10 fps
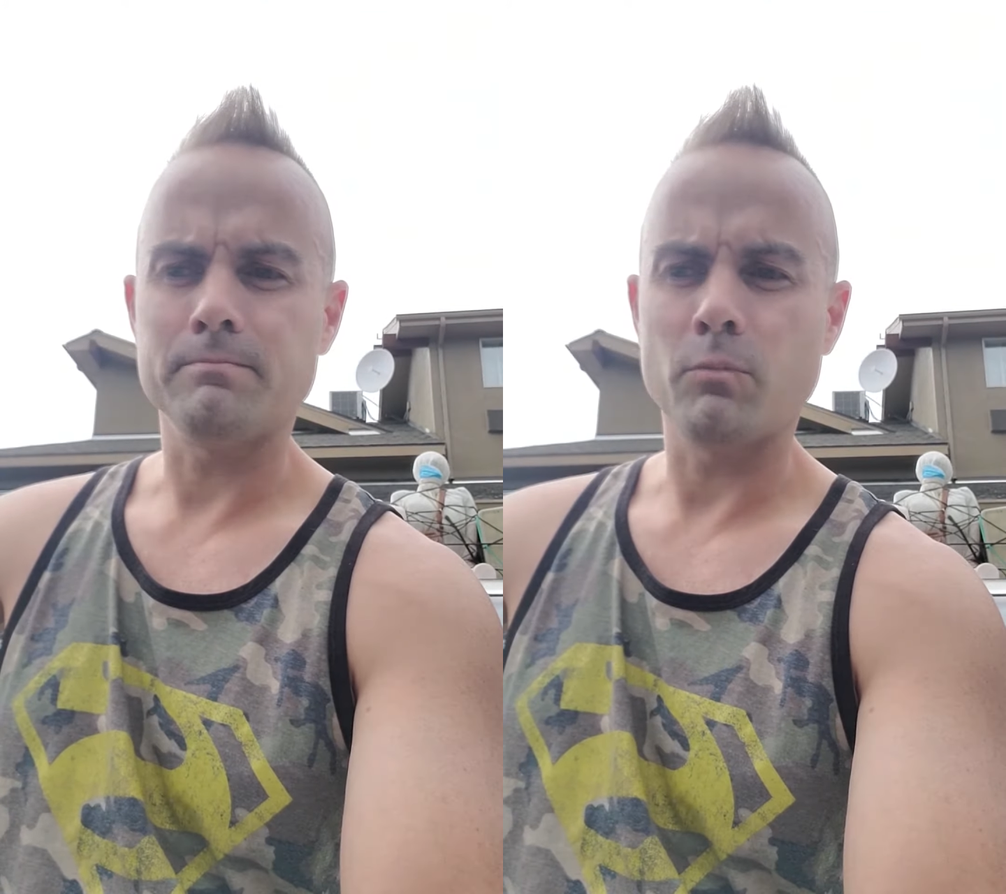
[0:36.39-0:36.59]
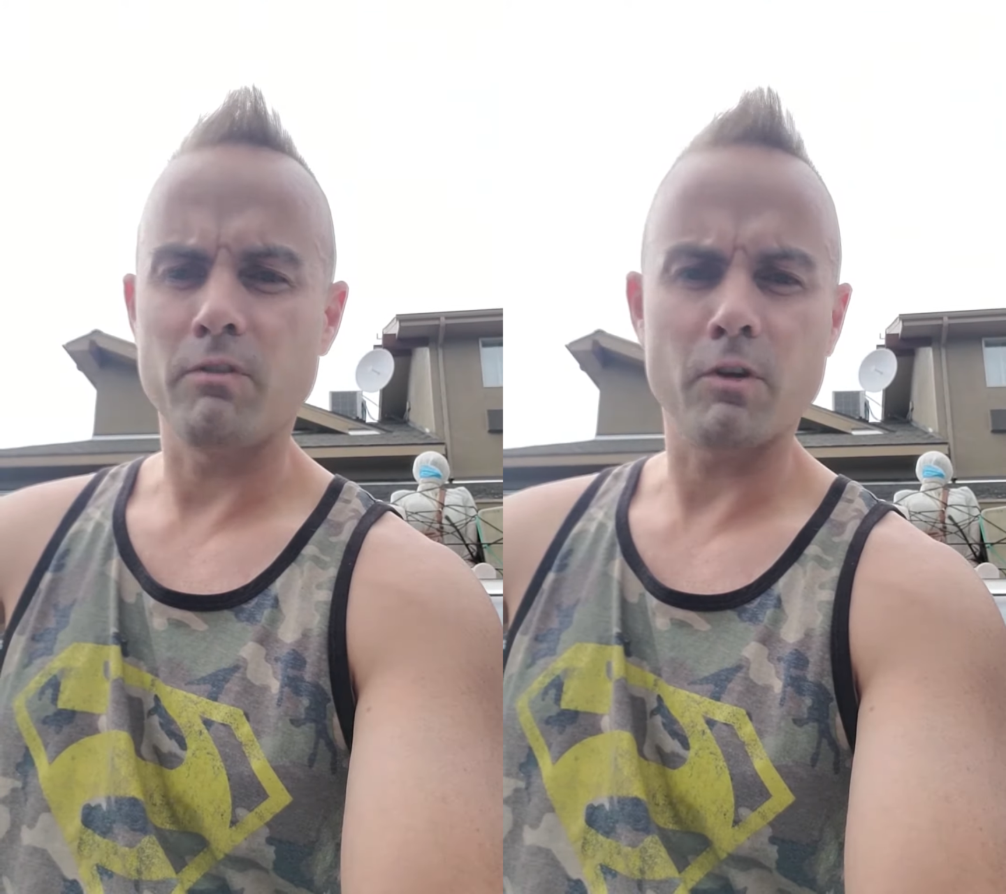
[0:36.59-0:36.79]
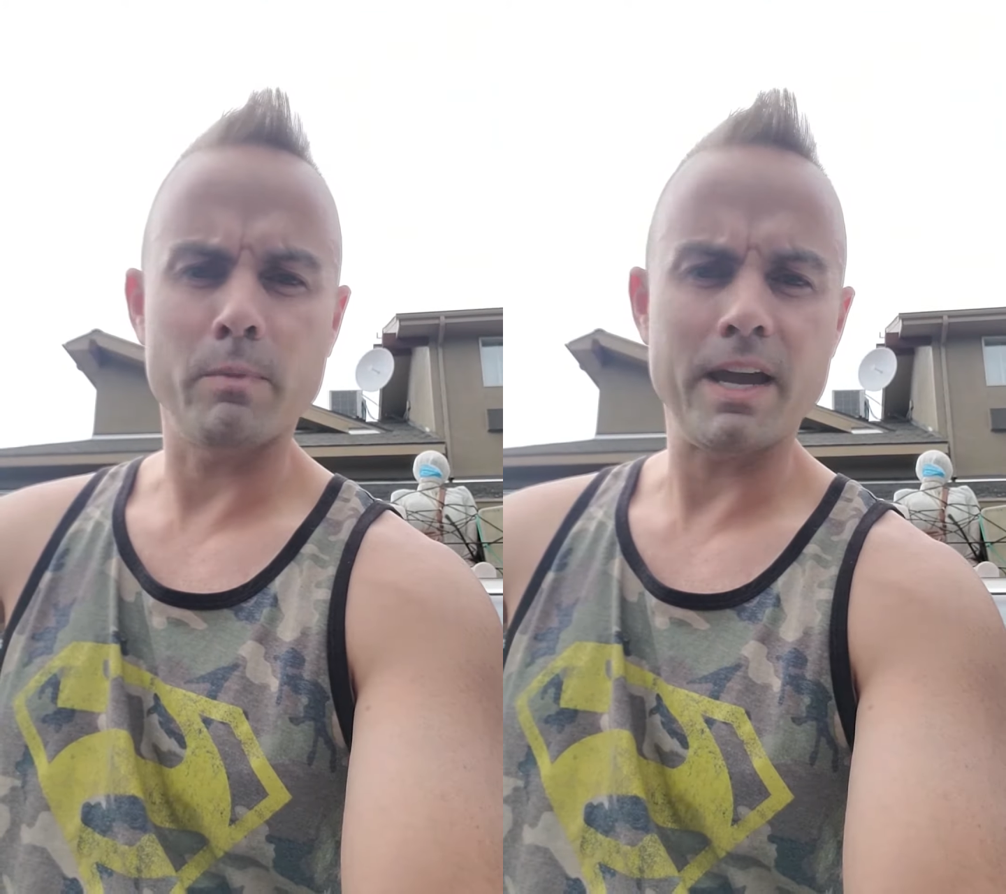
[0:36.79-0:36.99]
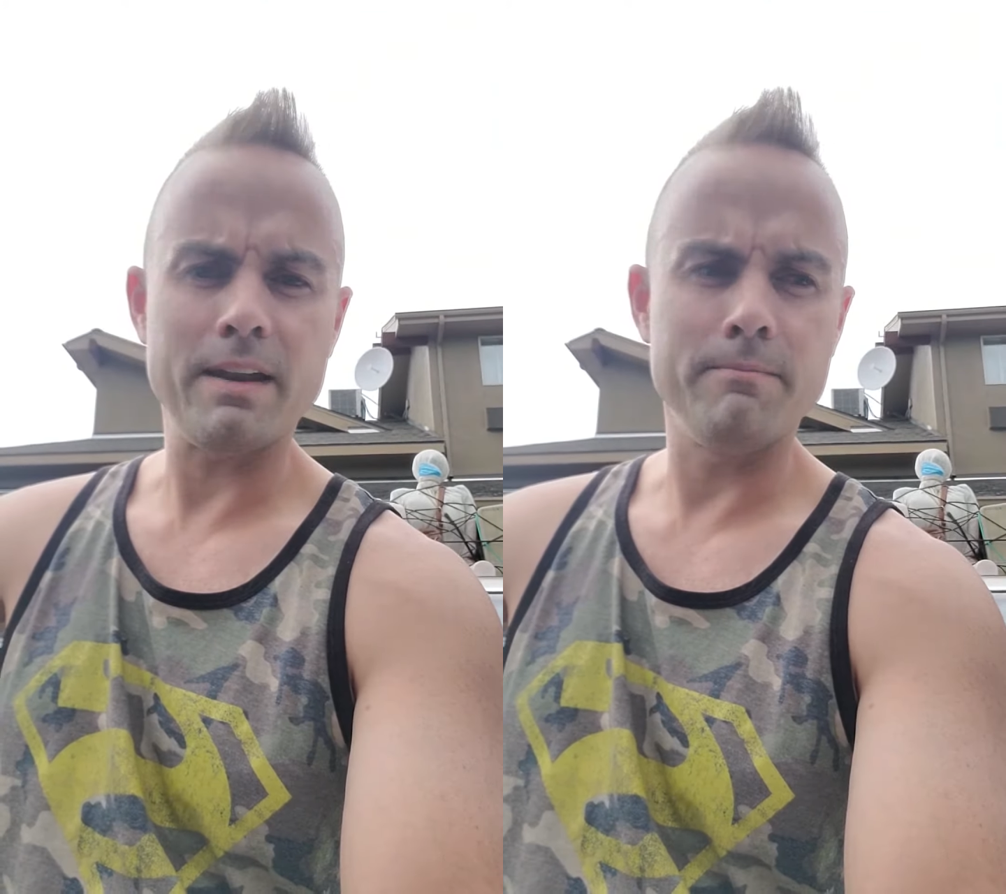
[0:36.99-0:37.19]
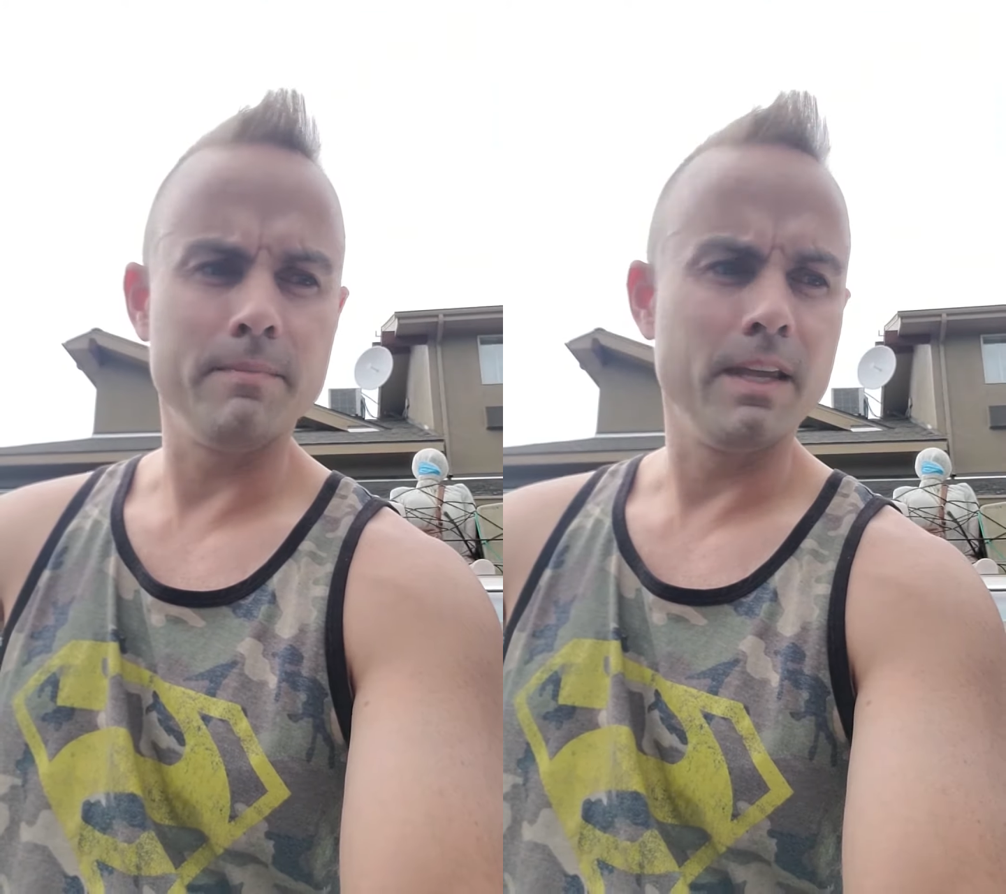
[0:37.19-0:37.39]
we feel bad
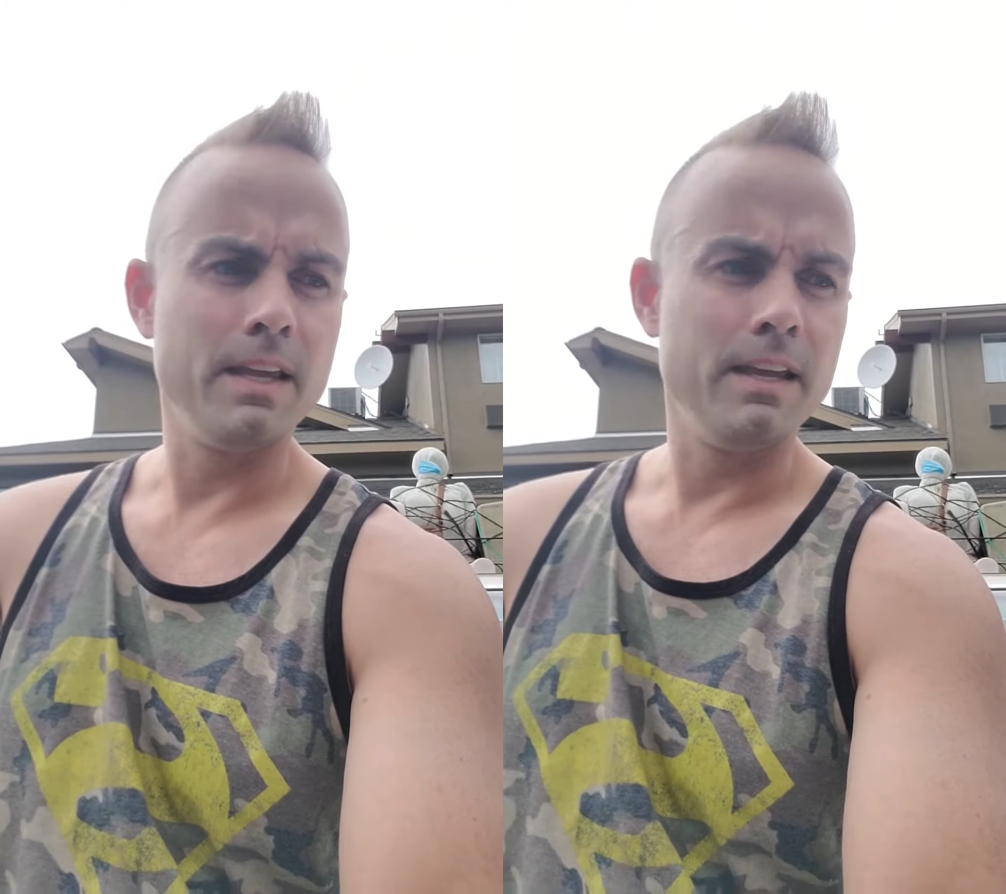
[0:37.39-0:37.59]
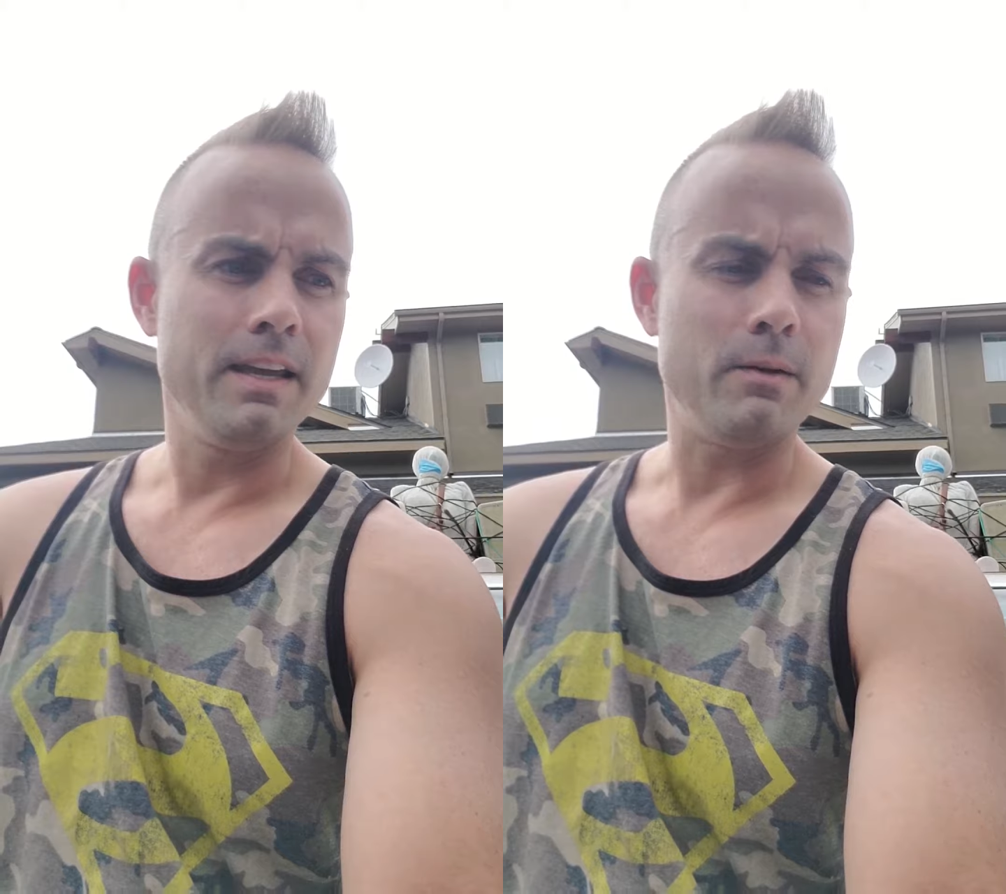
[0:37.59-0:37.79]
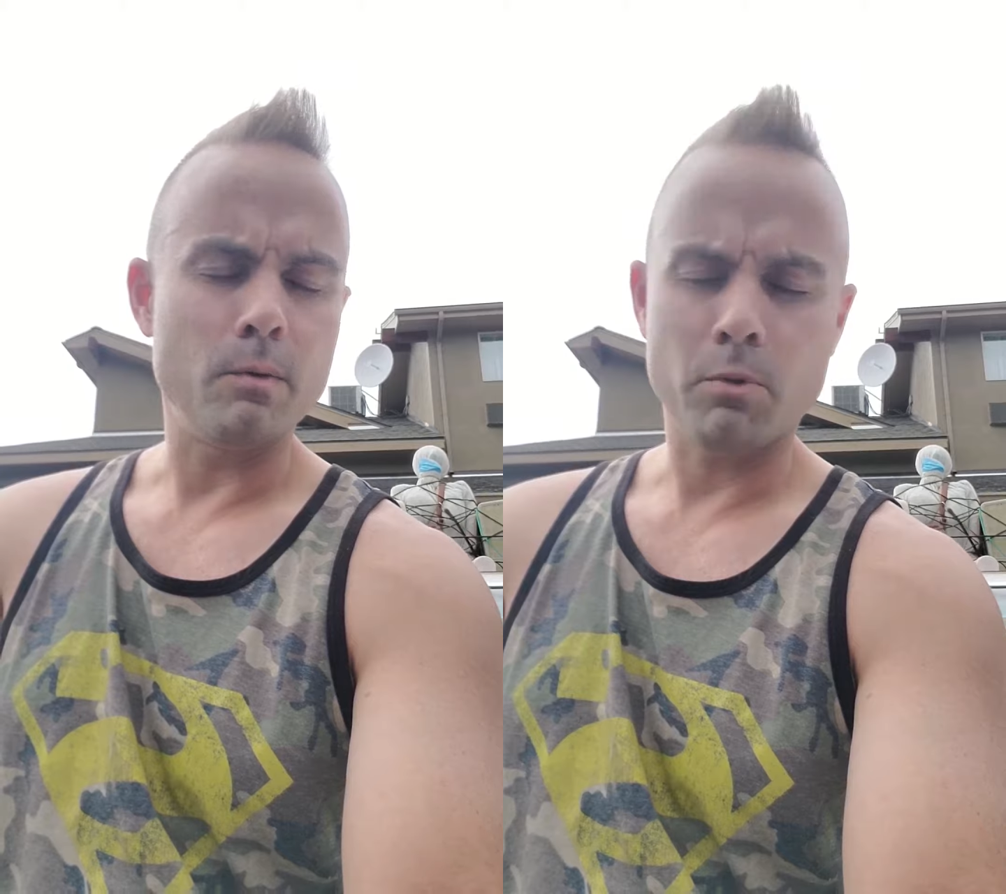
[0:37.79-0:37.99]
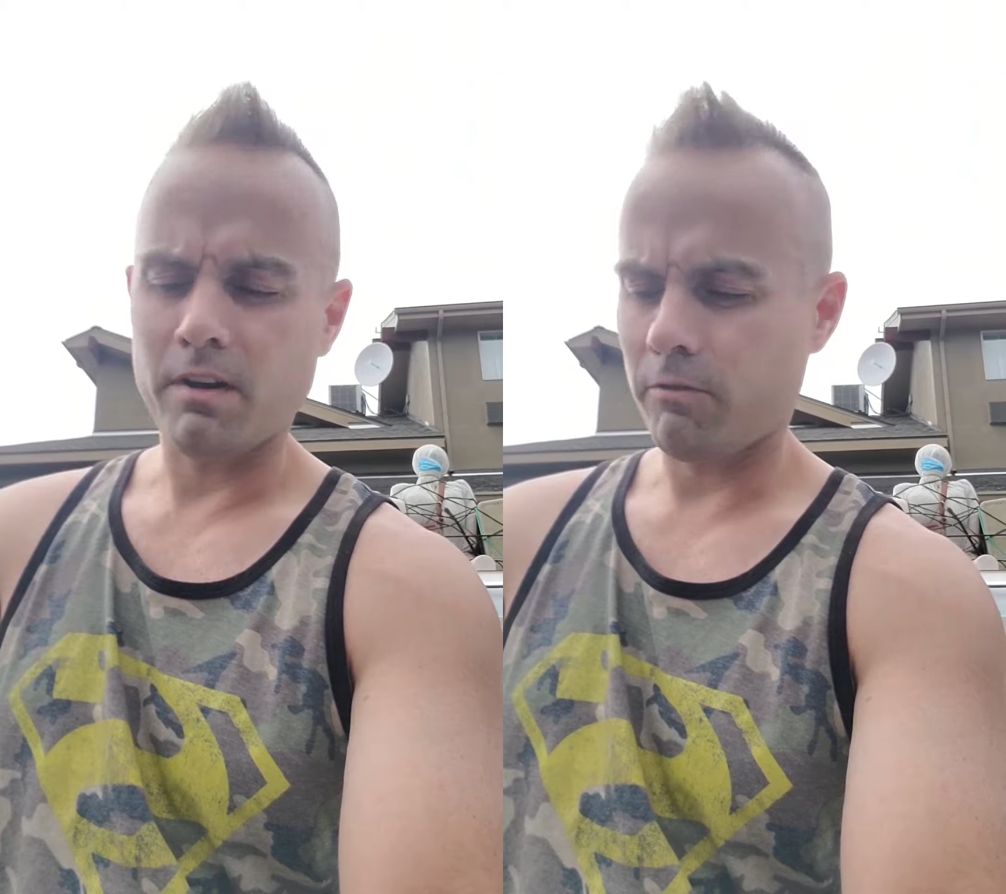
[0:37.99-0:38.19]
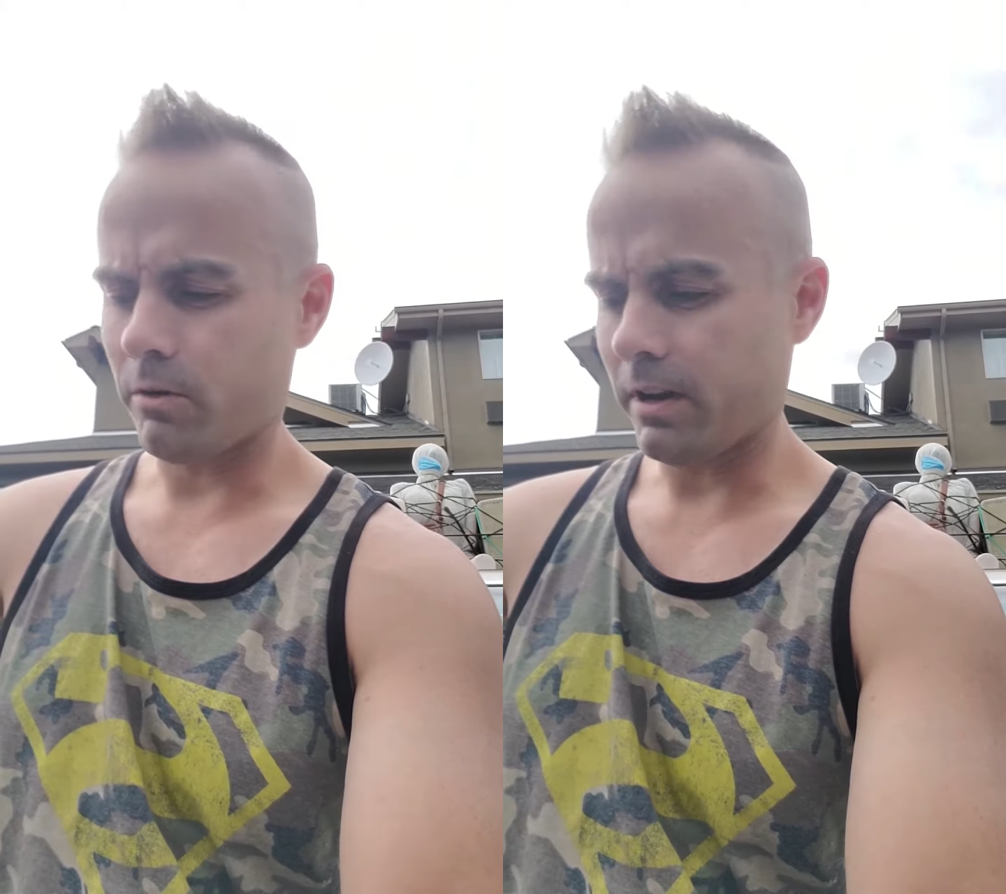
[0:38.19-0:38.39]
and we pray
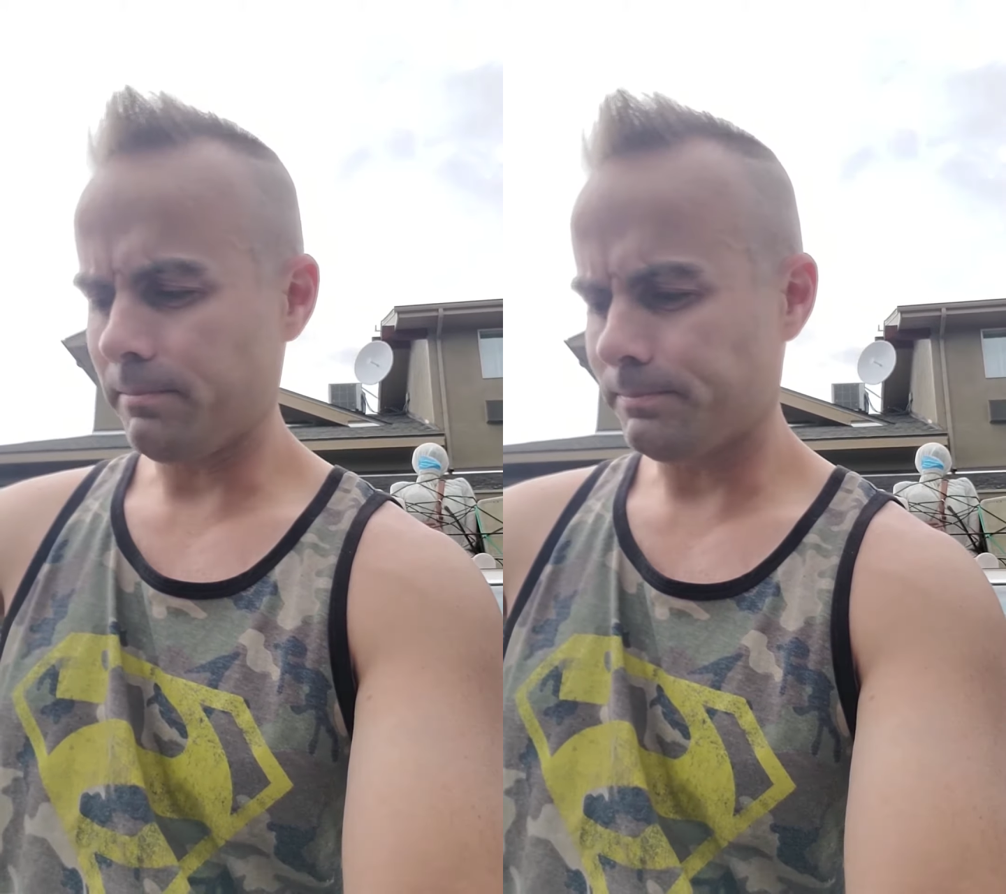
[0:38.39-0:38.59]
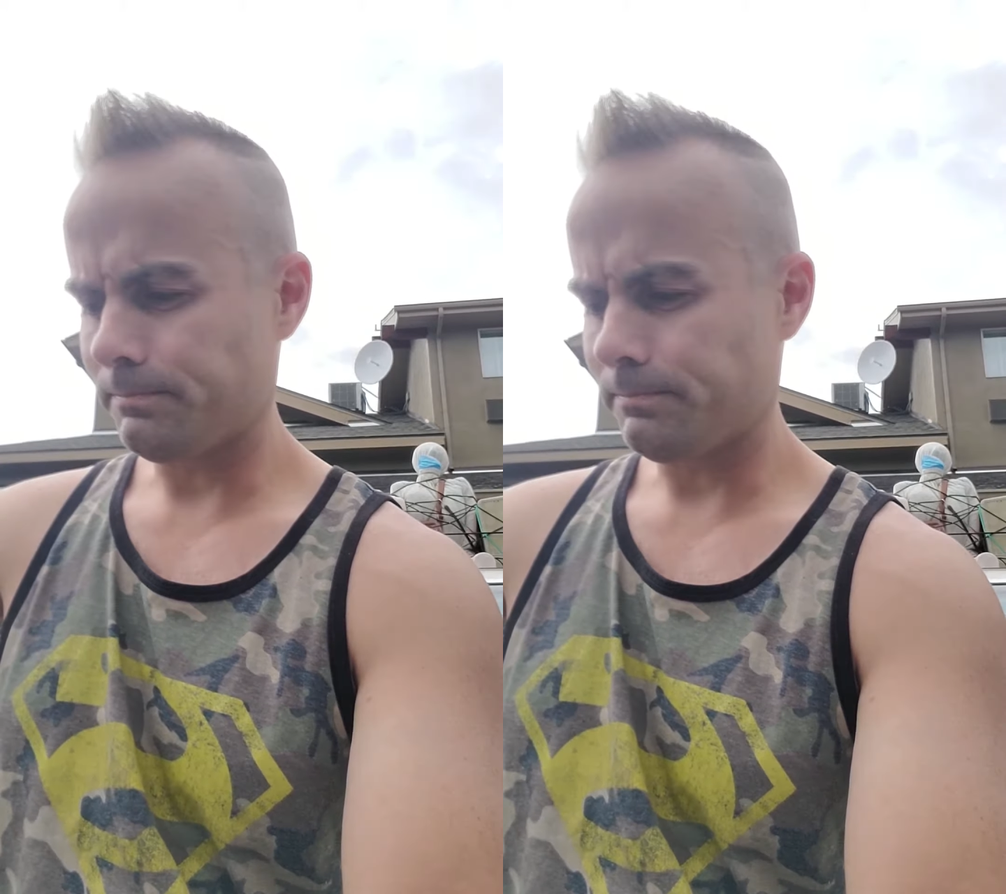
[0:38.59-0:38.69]
for you.